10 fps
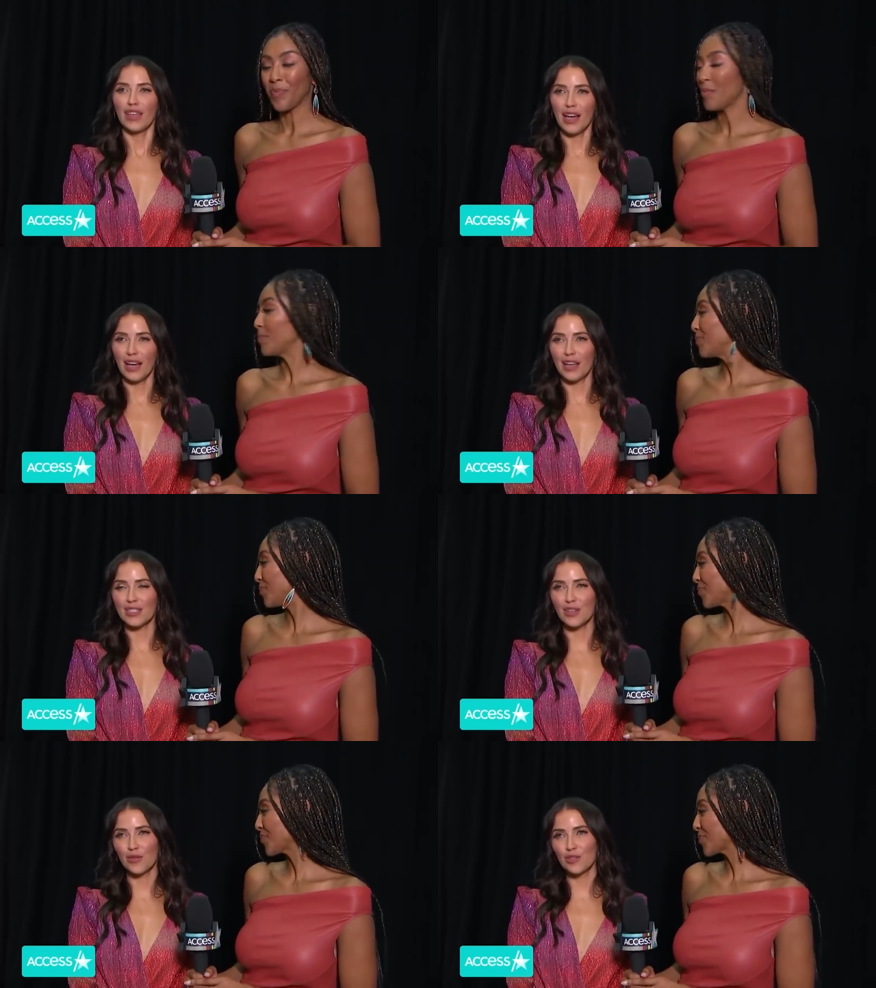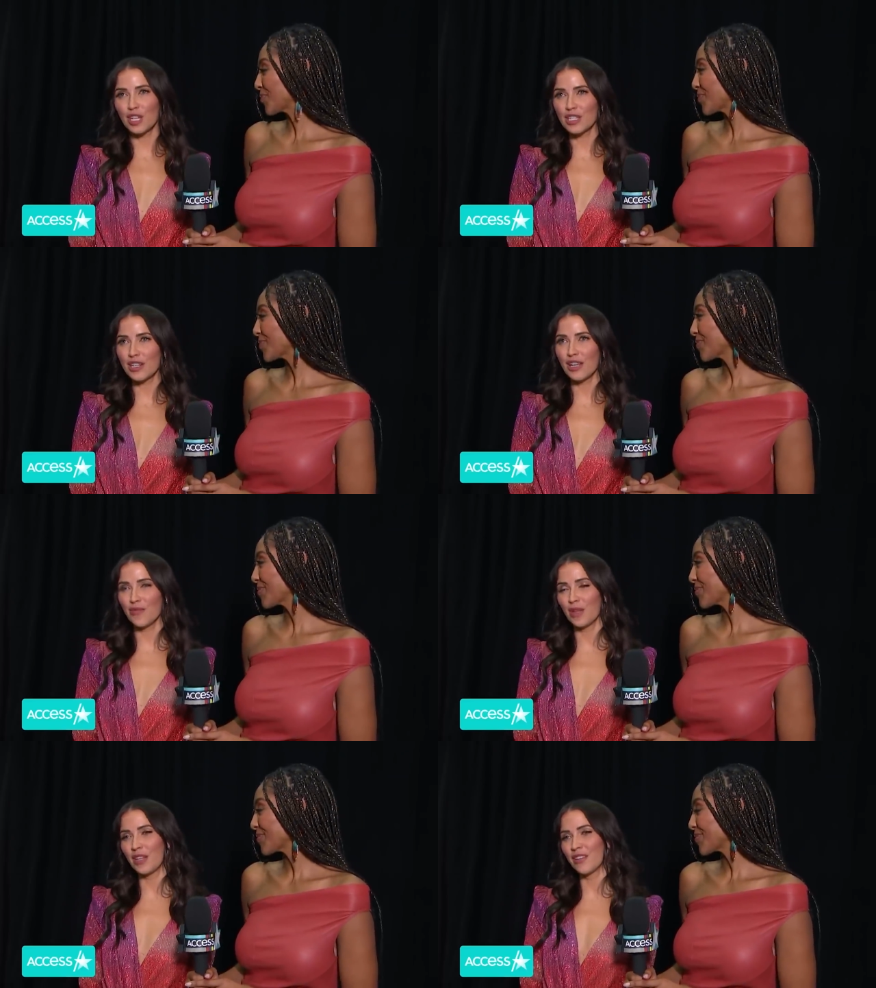Speaker 1: Yeah, so Jason and I
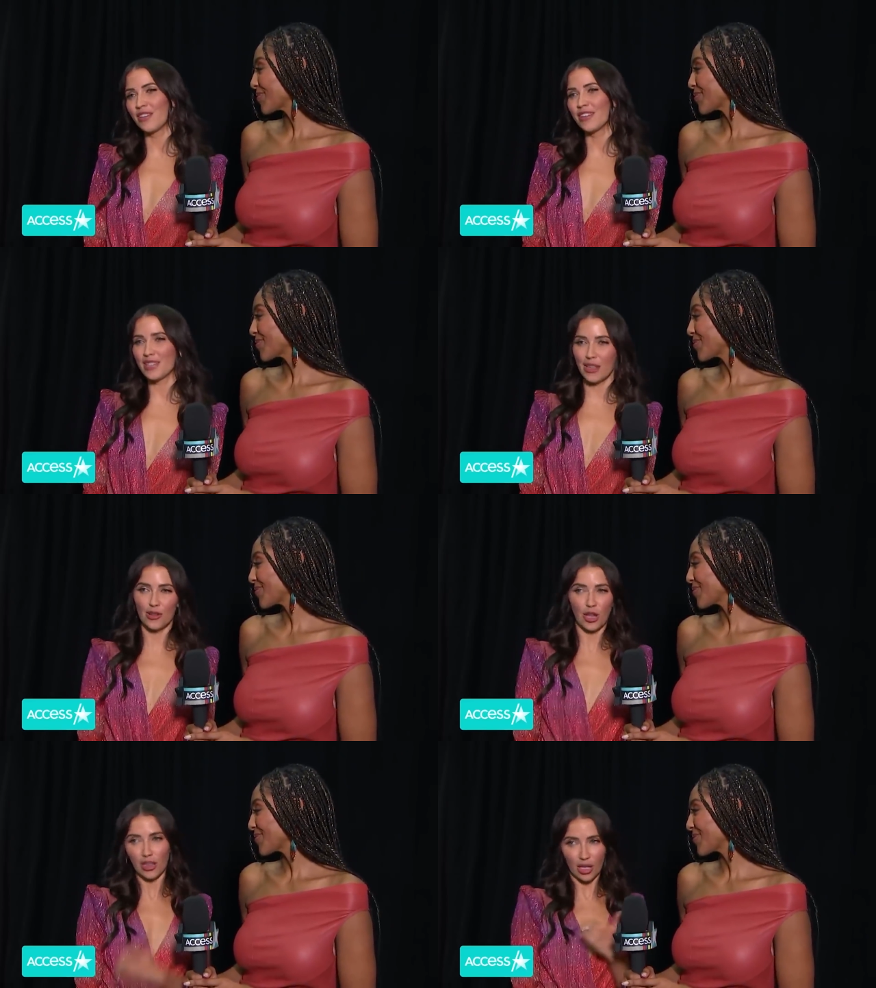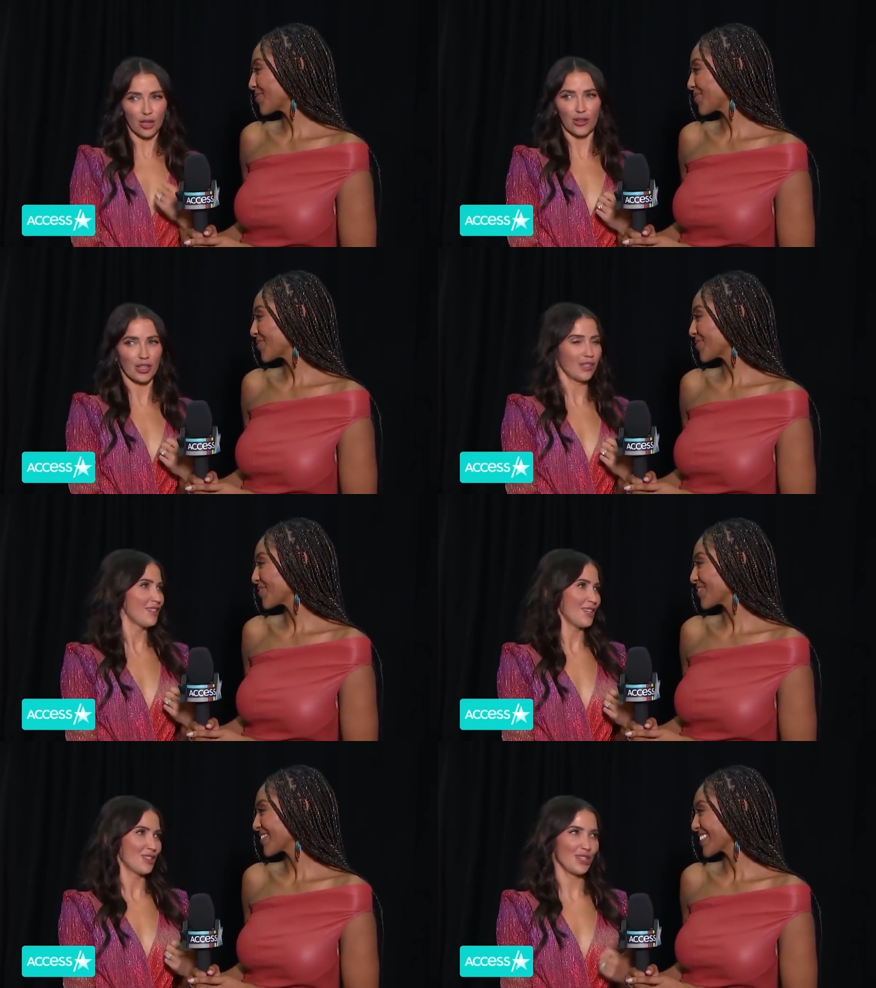have been together a lot longer than
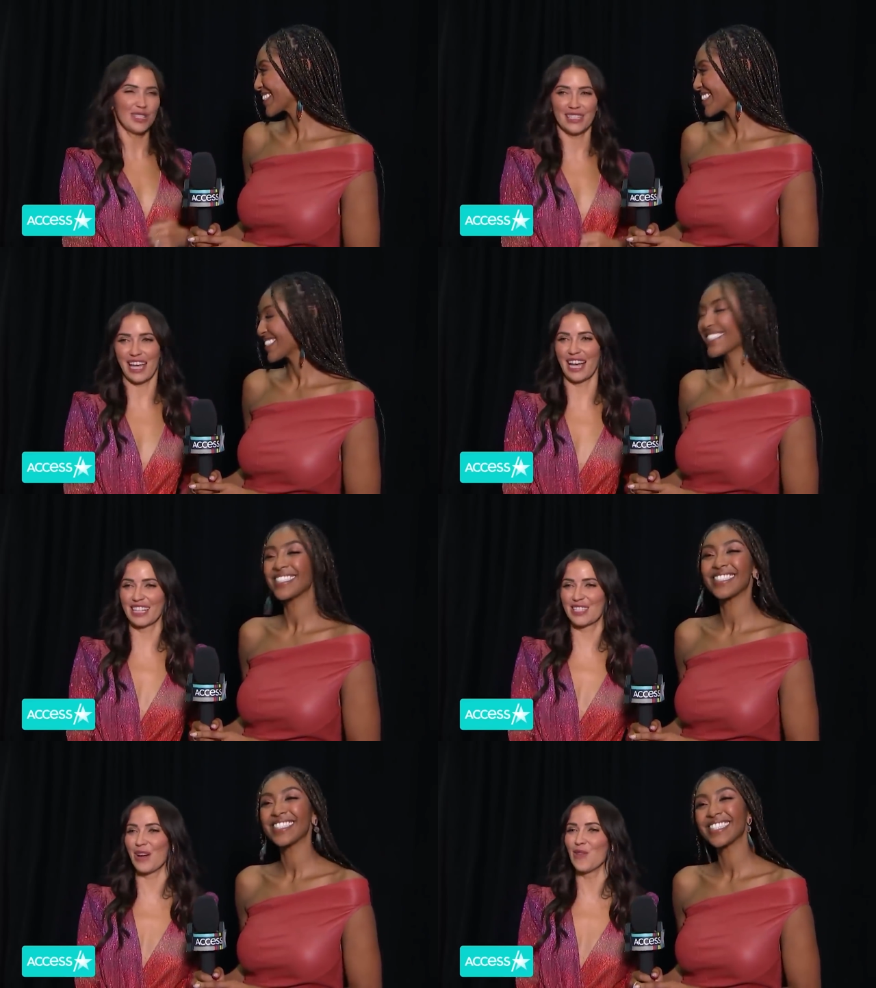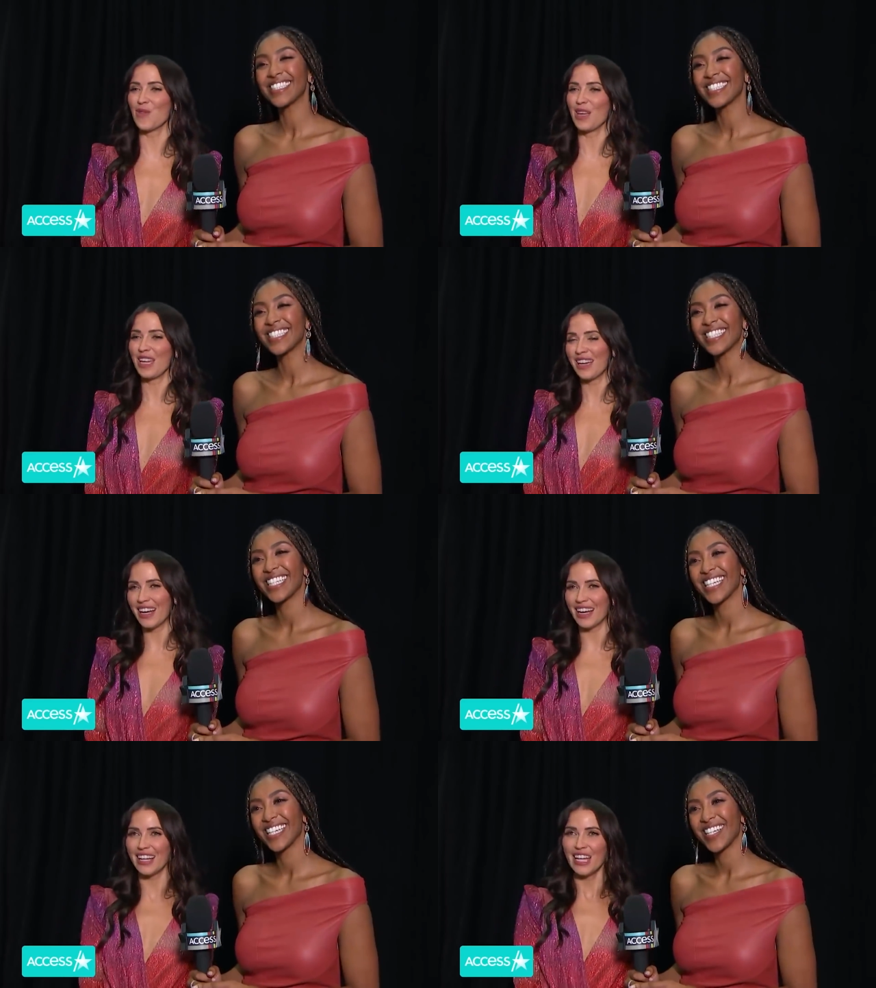Tayshia and Zac, so we,
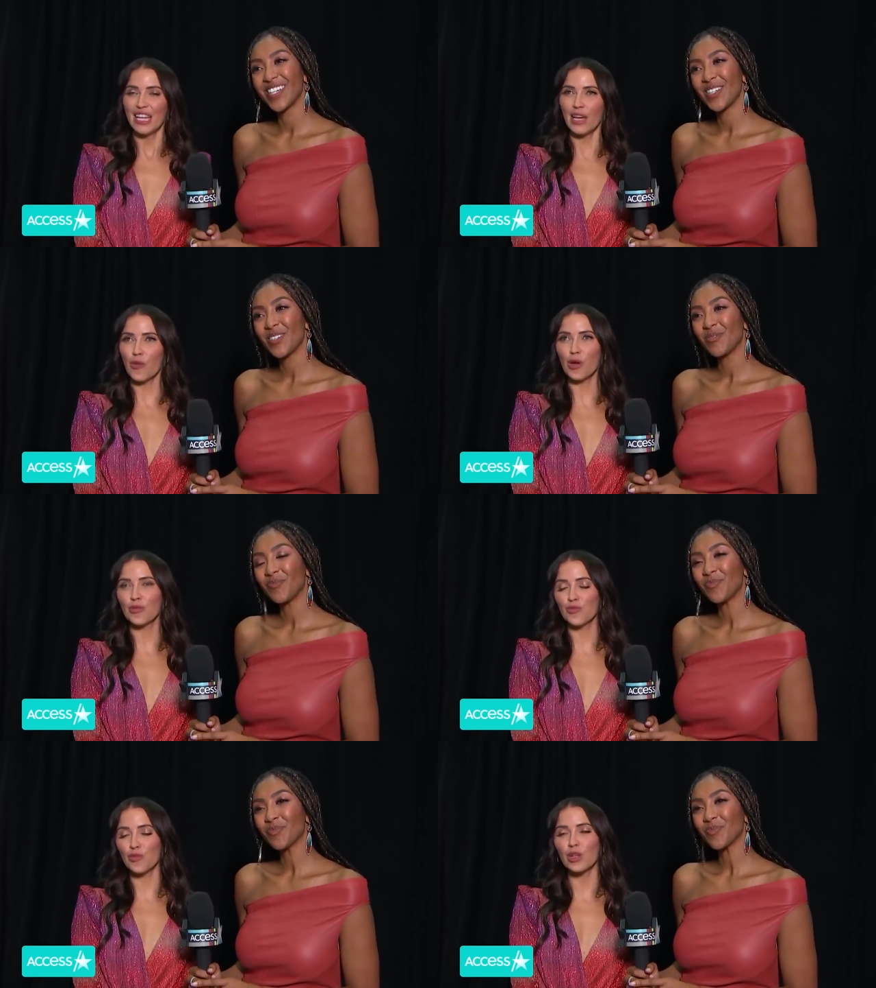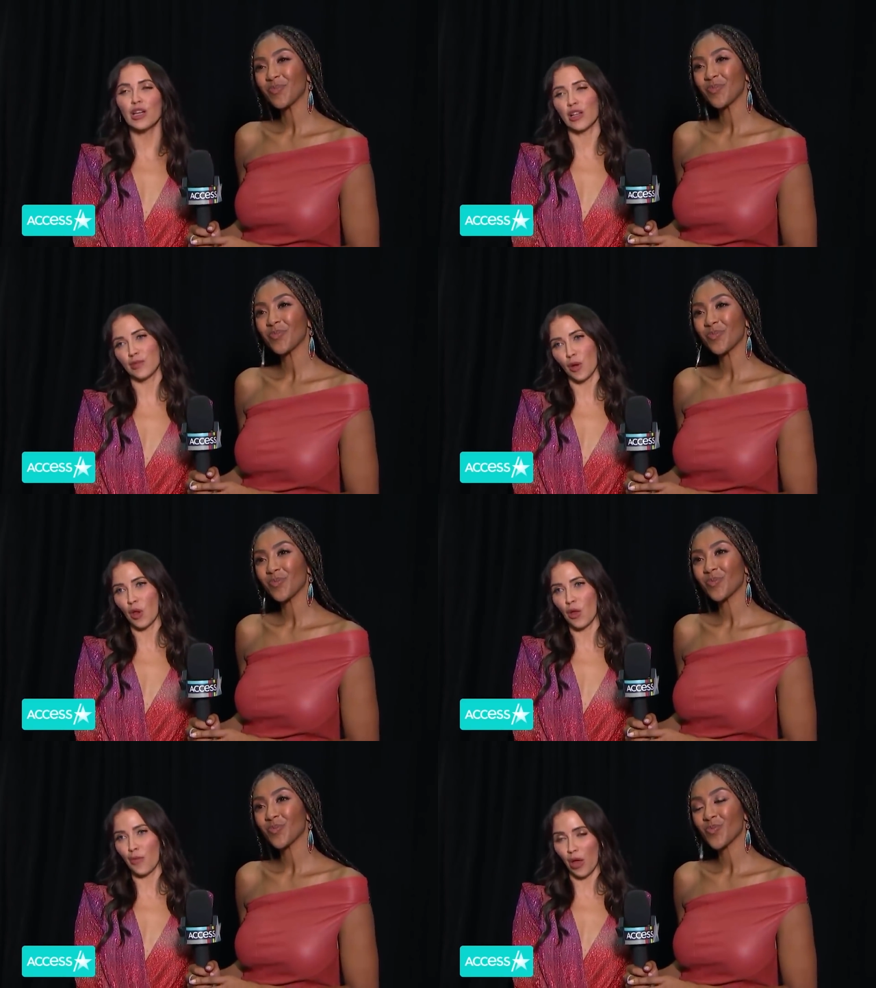uh, yeah, we really got the
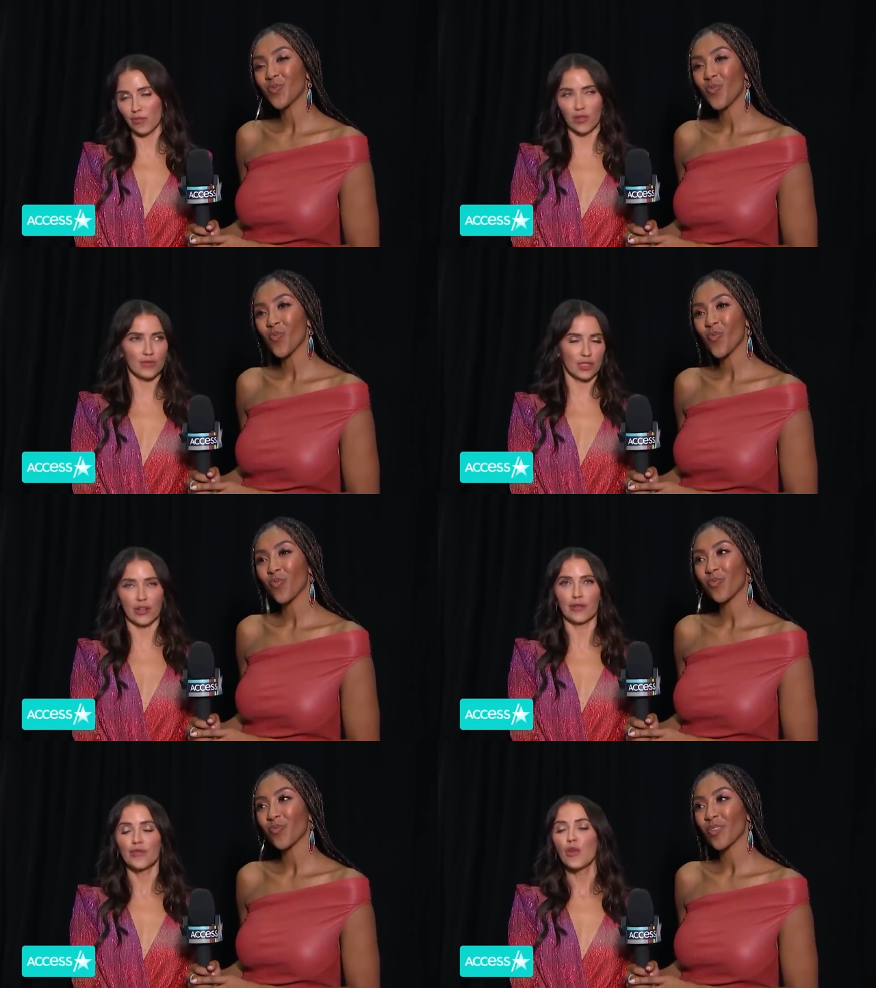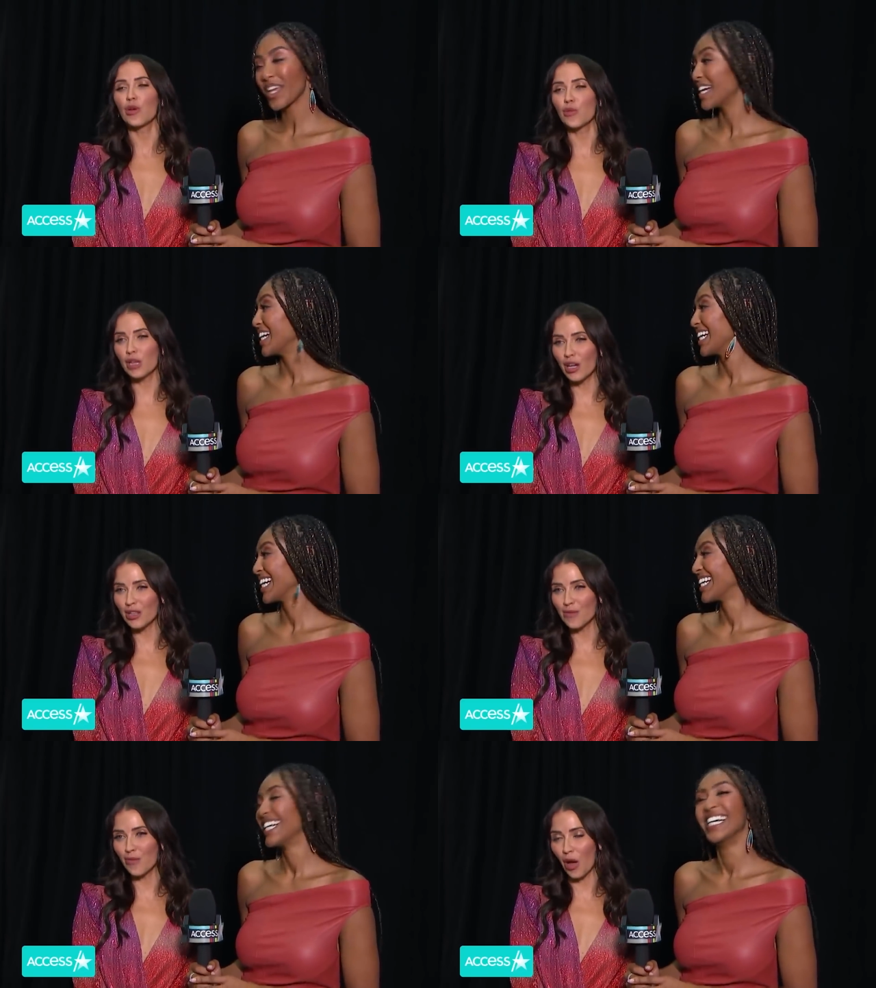ball, ball whoops, sorry, we really got
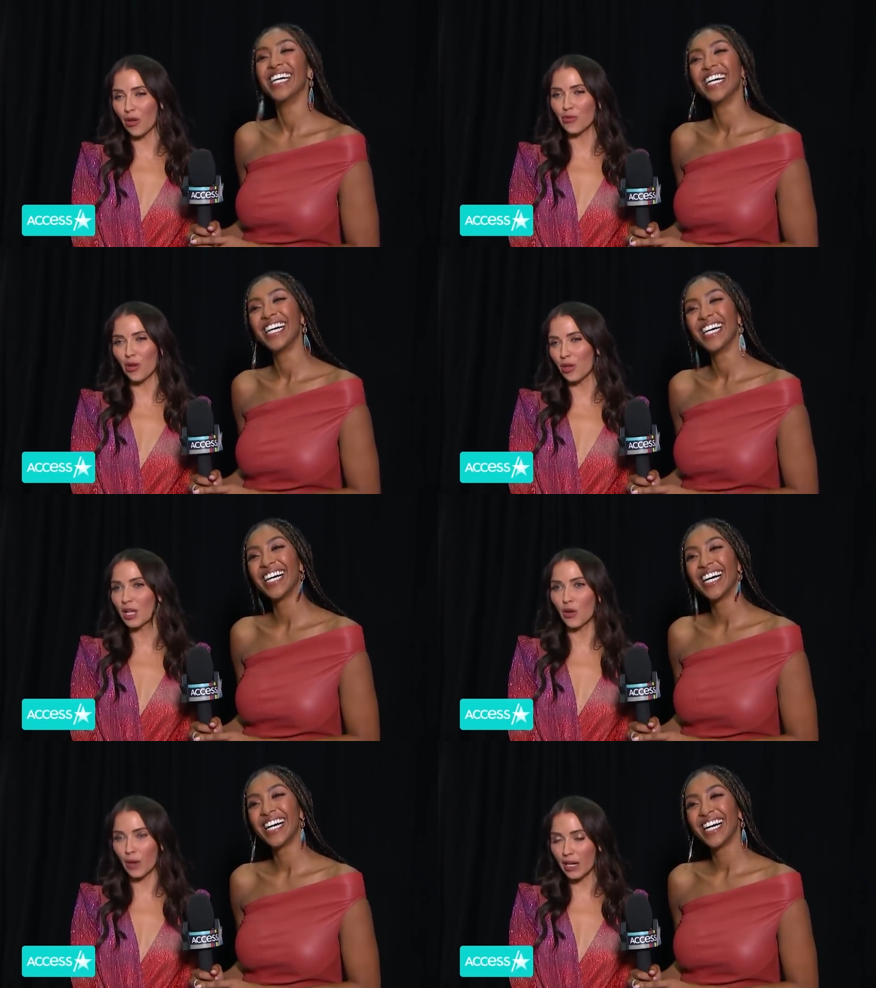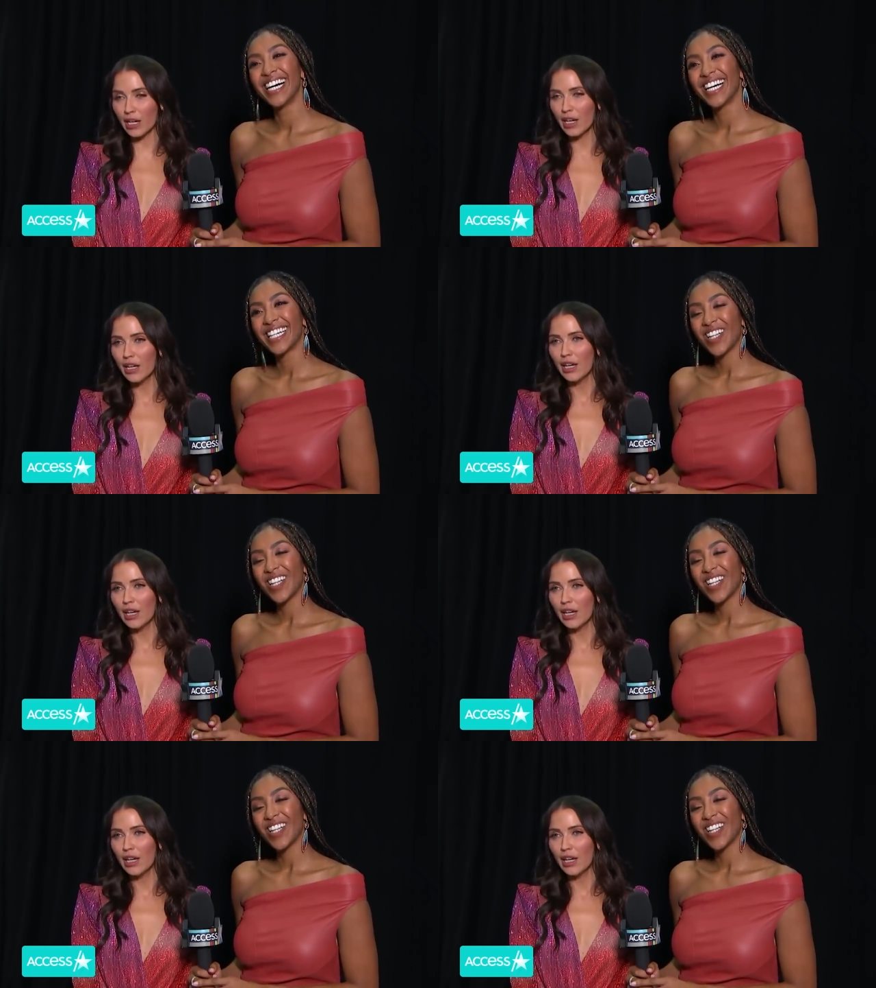the ball rolling quick.